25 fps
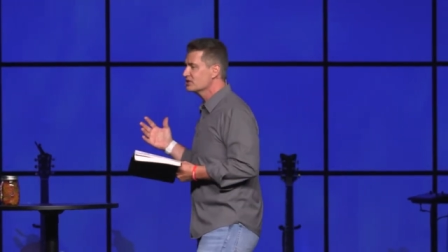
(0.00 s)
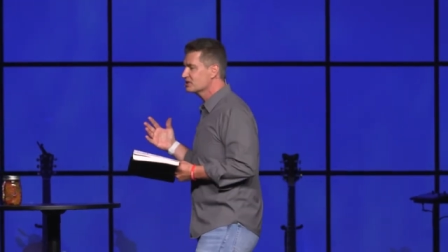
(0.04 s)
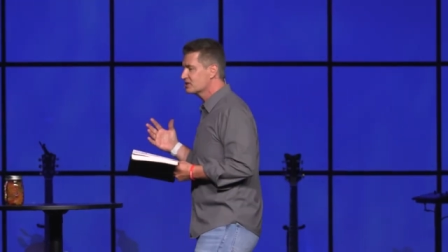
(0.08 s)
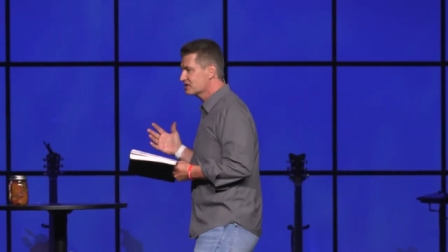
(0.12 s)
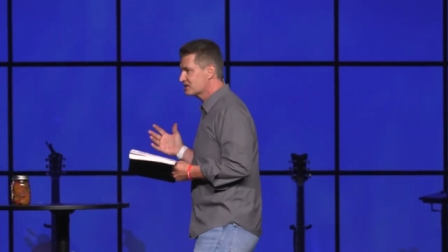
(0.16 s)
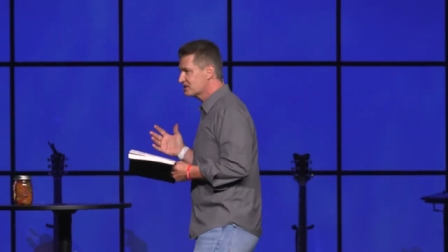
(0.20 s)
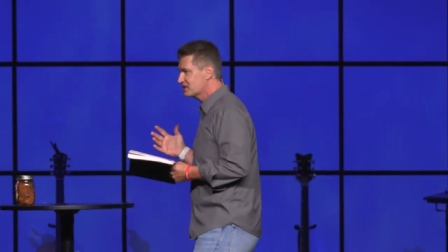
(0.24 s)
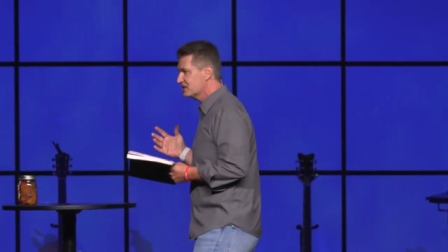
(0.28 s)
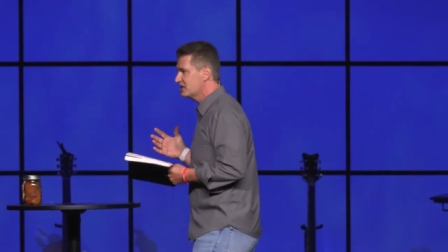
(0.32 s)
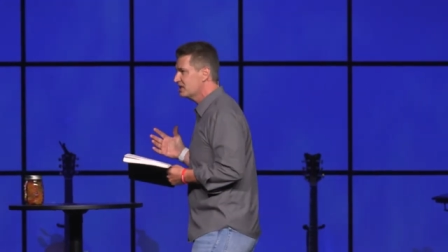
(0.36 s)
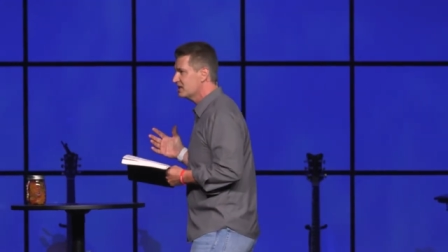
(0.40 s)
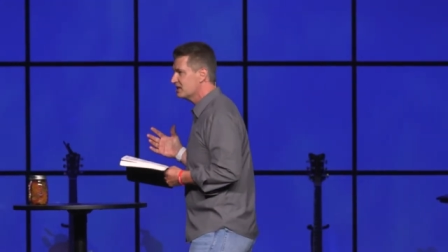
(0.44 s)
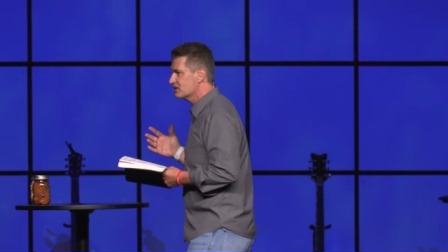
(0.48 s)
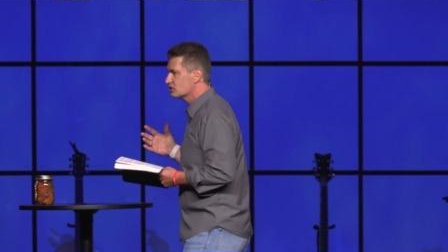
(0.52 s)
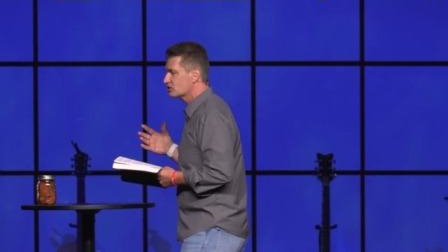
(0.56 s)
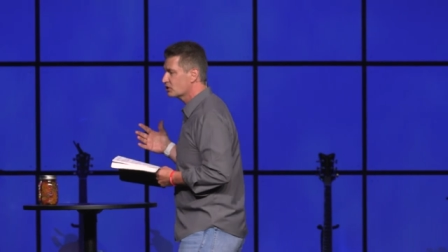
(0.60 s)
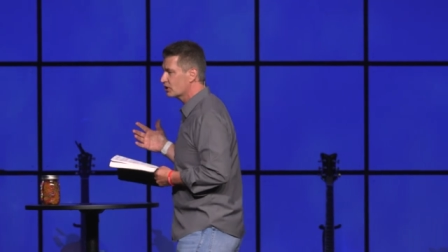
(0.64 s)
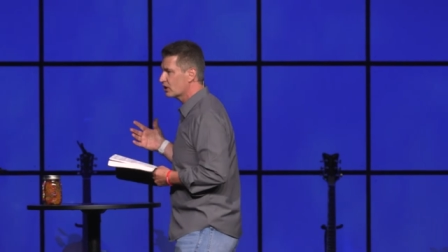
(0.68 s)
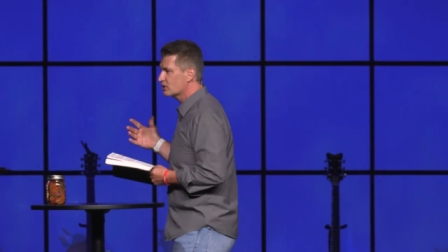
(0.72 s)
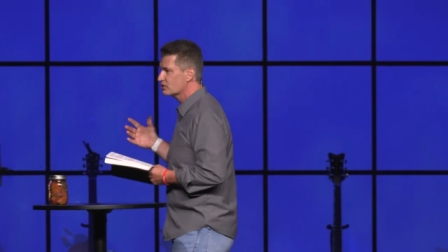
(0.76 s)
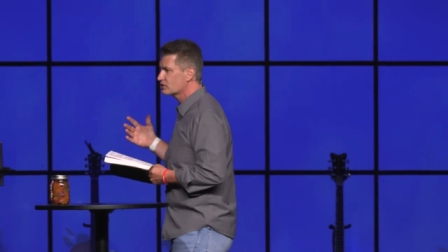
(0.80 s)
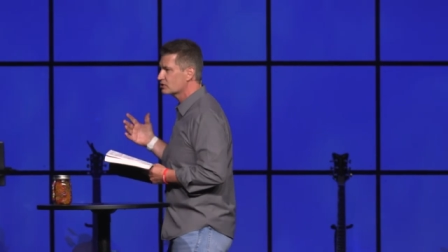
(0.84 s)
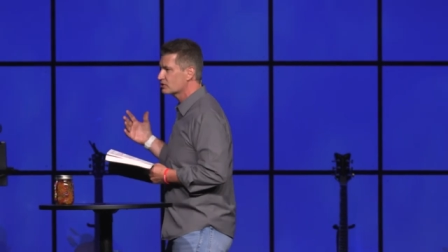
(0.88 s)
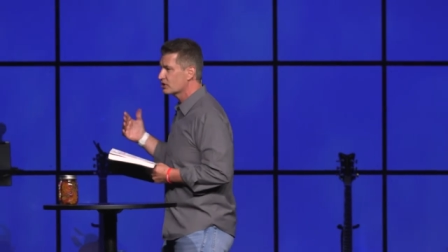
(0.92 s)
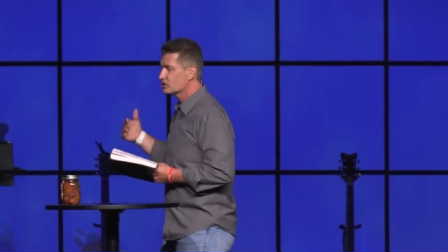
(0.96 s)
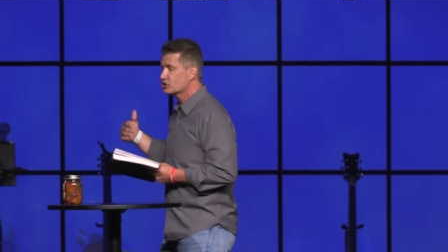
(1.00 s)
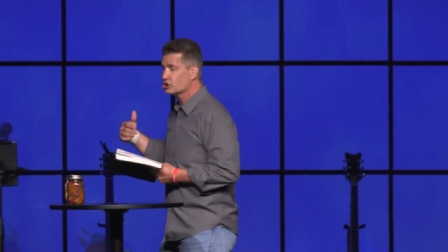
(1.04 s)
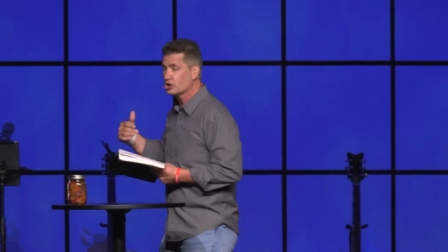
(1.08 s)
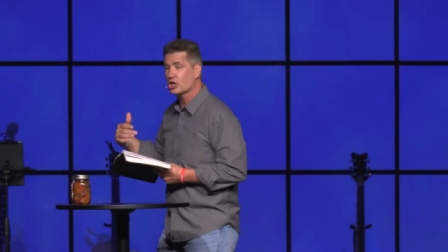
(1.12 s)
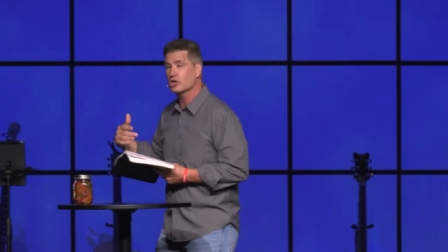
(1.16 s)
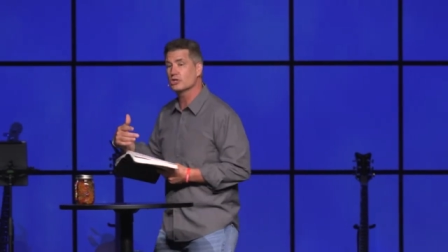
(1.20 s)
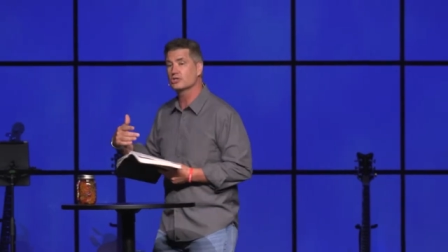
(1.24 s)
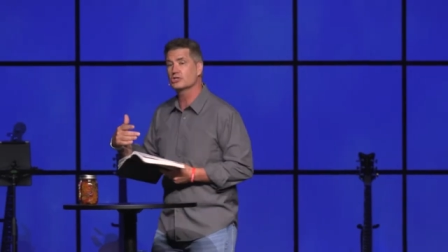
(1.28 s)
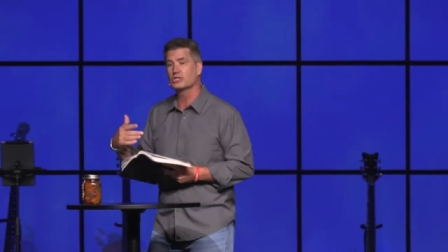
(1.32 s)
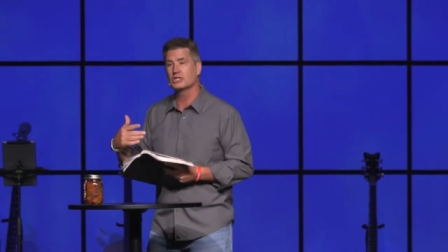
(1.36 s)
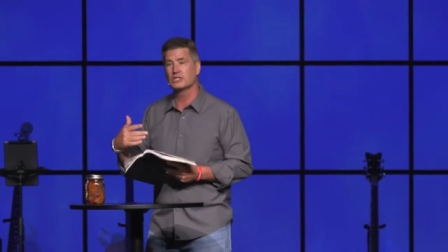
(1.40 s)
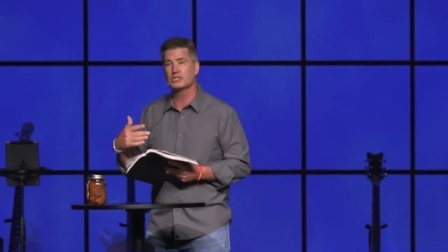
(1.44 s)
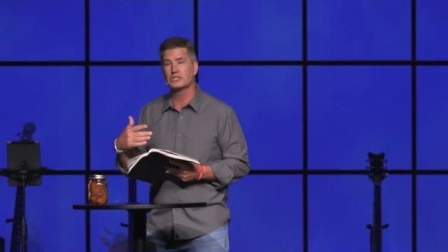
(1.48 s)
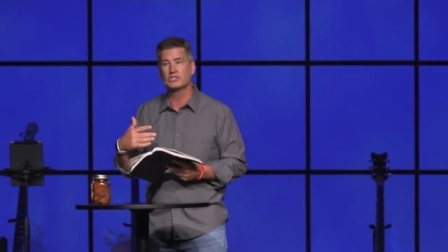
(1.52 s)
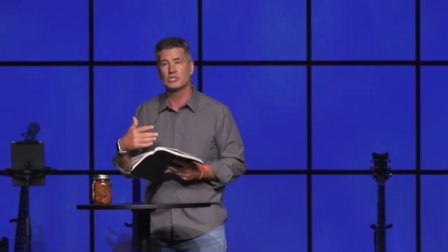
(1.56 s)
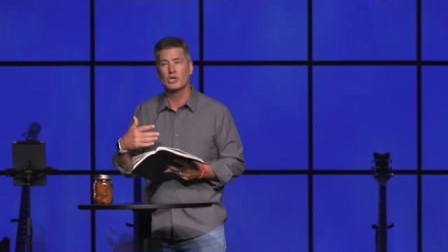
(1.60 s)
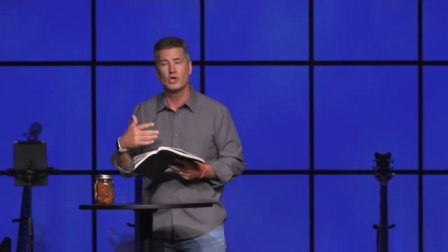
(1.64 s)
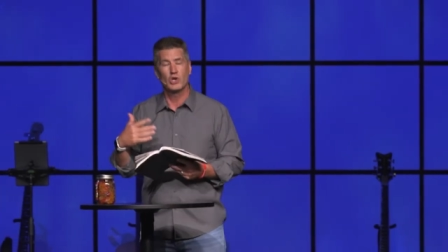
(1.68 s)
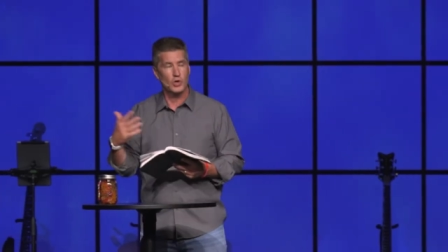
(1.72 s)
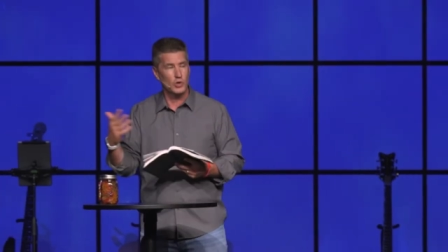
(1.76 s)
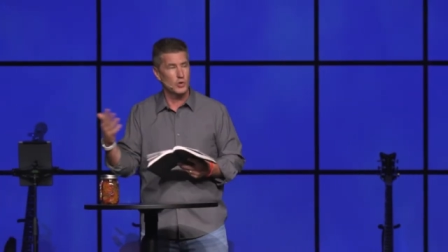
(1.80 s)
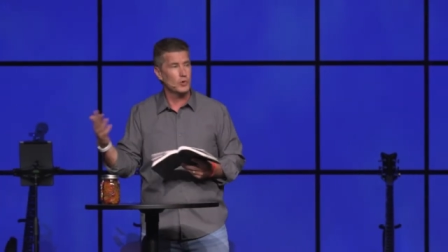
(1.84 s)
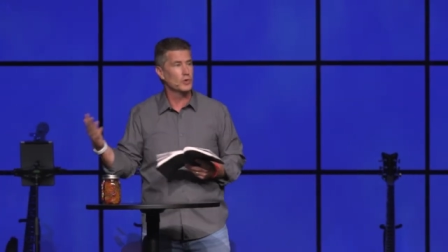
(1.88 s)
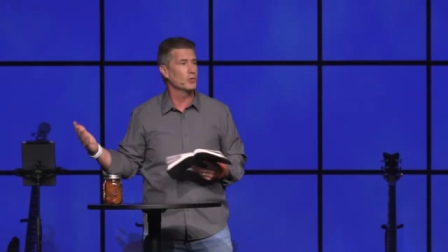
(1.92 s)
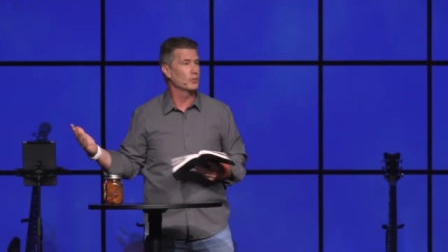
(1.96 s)
City Church. The church is
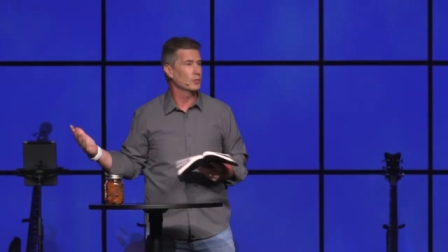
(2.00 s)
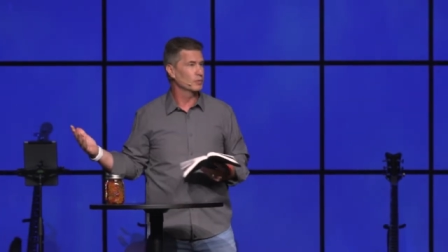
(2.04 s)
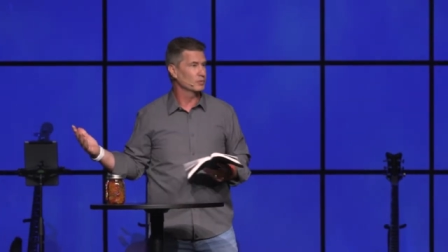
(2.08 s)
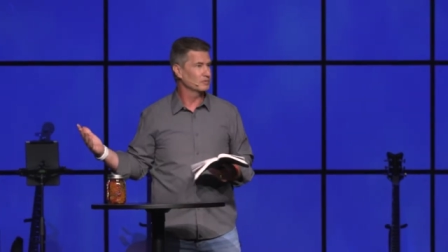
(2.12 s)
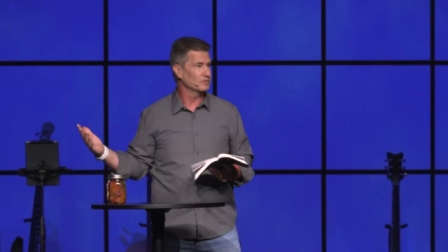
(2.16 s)
who?